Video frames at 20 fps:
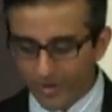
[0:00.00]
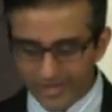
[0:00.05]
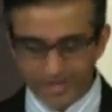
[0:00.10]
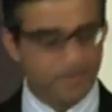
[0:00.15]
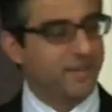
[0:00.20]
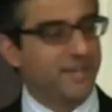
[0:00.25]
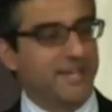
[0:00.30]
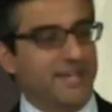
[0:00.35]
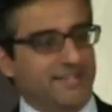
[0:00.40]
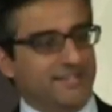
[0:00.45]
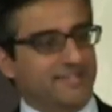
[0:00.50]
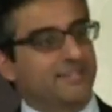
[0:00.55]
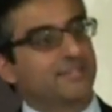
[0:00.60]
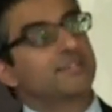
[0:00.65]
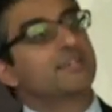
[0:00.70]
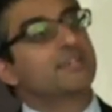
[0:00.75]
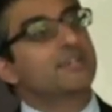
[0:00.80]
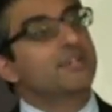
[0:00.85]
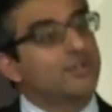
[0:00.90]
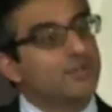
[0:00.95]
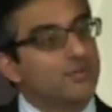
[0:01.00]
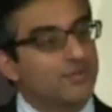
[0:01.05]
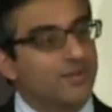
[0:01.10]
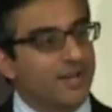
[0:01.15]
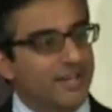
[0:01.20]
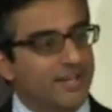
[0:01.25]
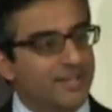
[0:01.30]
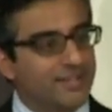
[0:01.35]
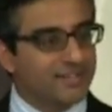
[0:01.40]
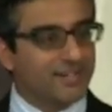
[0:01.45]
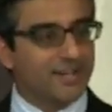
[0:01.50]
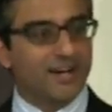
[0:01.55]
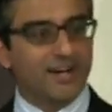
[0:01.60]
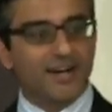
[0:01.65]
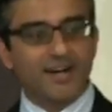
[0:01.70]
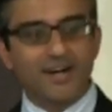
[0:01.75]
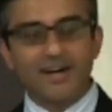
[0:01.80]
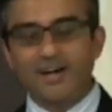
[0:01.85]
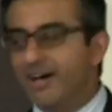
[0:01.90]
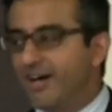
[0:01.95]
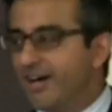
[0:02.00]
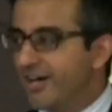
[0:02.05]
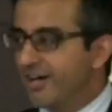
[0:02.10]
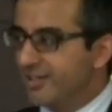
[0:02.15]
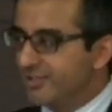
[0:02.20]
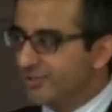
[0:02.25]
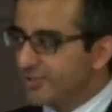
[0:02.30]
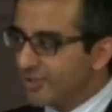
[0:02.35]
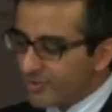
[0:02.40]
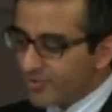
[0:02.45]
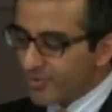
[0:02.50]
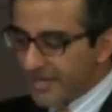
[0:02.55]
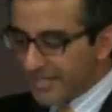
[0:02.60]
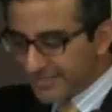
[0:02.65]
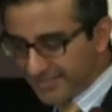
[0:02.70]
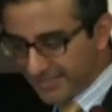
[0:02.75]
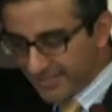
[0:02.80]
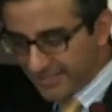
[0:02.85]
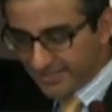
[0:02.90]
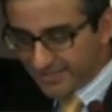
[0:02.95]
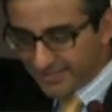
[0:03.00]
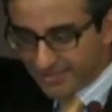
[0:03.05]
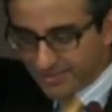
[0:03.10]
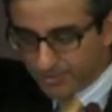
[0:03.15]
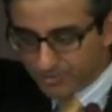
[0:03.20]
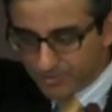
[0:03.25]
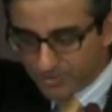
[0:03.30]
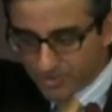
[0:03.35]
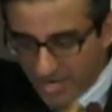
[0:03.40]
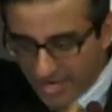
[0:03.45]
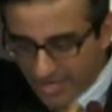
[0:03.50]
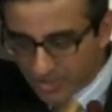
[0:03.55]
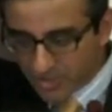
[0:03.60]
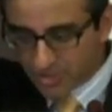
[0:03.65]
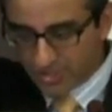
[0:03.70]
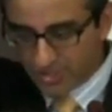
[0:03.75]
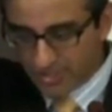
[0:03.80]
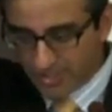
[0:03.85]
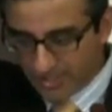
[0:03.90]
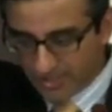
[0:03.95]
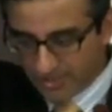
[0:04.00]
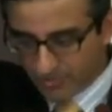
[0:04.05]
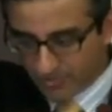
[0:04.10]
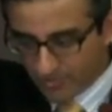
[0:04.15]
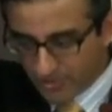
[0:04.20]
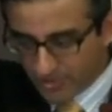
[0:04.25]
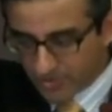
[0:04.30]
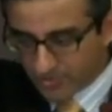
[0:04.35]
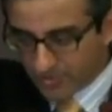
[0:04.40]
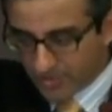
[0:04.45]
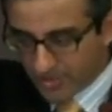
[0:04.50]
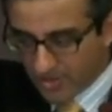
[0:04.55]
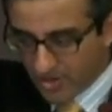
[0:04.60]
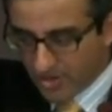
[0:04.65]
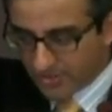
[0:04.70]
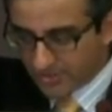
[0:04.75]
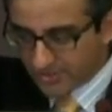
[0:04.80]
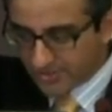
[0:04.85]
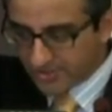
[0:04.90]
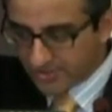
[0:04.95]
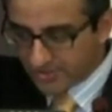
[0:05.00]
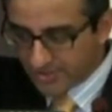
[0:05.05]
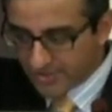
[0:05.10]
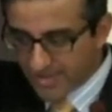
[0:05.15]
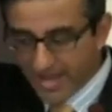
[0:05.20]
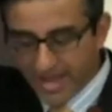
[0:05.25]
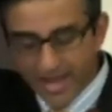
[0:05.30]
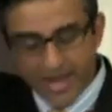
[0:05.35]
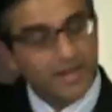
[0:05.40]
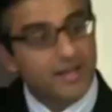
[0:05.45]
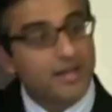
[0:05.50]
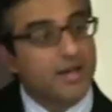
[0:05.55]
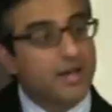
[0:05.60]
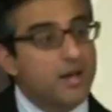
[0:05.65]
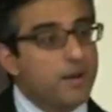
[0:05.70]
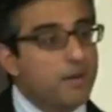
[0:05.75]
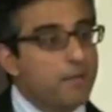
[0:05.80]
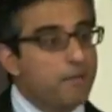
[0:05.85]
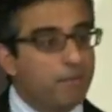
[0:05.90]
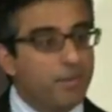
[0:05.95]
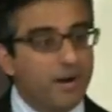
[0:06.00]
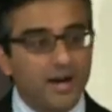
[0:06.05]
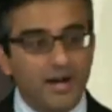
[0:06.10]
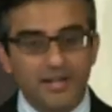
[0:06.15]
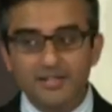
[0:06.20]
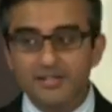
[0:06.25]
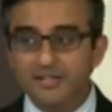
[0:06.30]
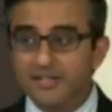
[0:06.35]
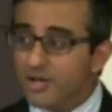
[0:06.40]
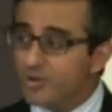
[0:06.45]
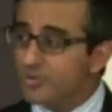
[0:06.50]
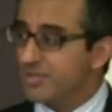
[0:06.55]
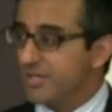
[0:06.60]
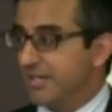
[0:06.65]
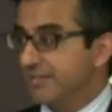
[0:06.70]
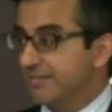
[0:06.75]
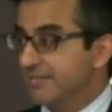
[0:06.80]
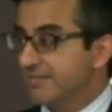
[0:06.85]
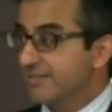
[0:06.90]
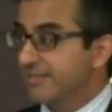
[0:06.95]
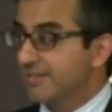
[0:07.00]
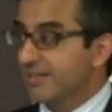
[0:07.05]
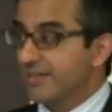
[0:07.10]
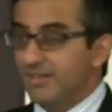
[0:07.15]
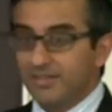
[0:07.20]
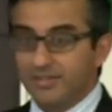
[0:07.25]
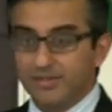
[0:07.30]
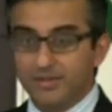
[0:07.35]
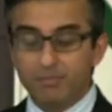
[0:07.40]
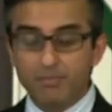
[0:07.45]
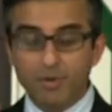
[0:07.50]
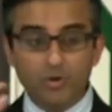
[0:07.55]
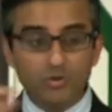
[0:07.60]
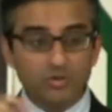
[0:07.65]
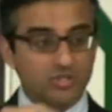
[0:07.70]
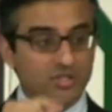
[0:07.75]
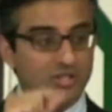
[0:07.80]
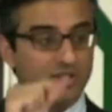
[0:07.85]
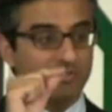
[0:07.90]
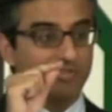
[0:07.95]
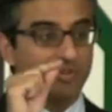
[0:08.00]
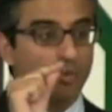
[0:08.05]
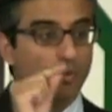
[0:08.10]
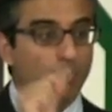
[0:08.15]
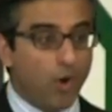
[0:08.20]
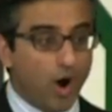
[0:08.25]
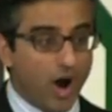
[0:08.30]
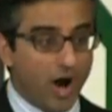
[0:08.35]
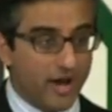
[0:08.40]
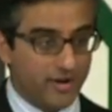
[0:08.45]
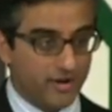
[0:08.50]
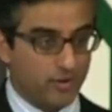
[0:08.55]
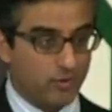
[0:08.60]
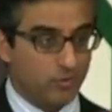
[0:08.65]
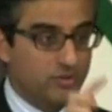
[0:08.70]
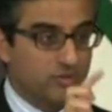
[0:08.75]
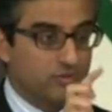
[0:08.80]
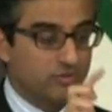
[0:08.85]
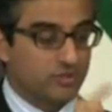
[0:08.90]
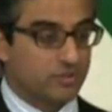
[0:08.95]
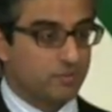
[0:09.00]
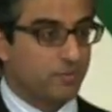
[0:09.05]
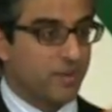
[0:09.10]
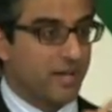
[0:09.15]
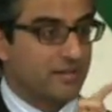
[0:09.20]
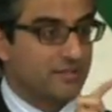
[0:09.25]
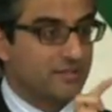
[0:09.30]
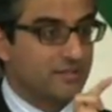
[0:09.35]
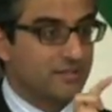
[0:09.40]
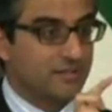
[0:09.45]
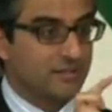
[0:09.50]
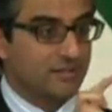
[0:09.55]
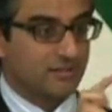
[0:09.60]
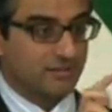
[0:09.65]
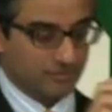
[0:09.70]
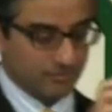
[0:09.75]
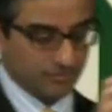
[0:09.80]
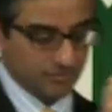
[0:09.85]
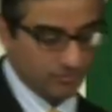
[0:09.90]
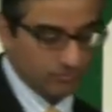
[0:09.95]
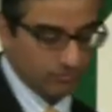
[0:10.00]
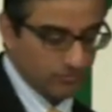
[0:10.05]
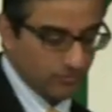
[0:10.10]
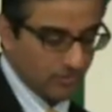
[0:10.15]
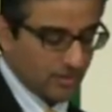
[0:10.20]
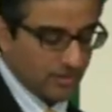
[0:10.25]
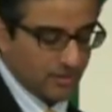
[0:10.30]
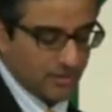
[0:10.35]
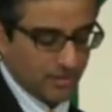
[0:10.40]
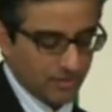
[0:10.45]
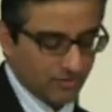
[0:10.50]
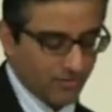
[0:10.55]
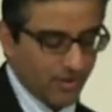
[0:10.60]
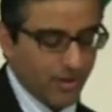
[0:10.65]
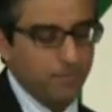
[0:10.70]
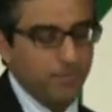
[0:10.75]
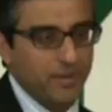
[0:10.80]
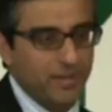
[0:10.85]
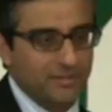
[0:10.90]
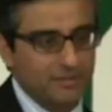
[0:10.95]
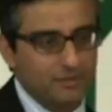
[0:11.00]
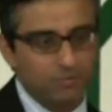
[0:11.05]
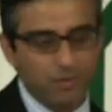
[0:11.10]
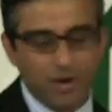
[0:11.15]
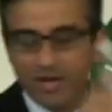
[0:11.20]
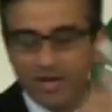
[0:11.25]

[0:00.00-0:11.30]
wait a minute, right? Uh, you're raising this objection with regards to that. But notice, the motion of the water with respect, and if I pick this